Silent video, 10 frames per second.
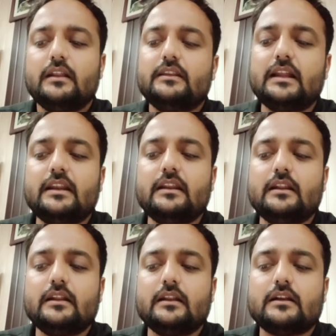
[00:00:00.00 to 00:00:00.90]
Then
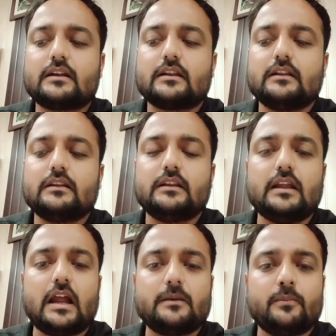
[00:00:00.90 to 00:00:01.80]

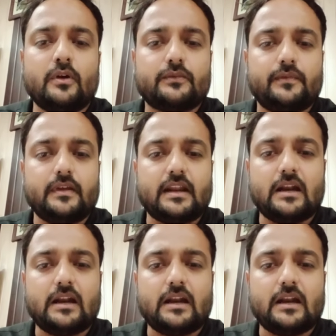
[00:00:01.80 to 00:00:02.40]
atmosphere,